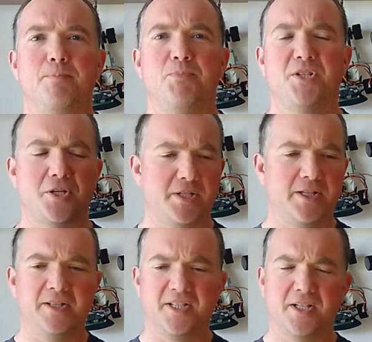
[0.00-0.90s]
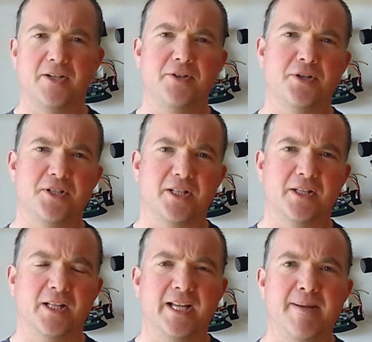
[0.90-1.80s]
So there's those
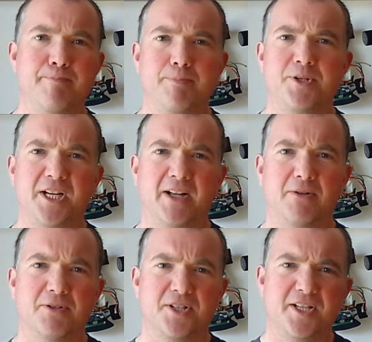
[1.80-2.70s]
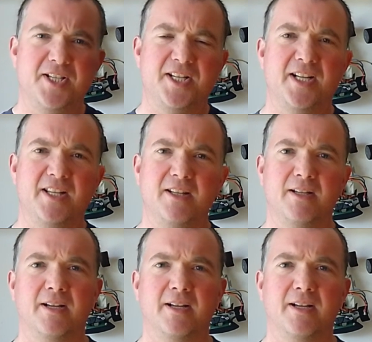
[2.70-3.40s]
little imp shells that you see.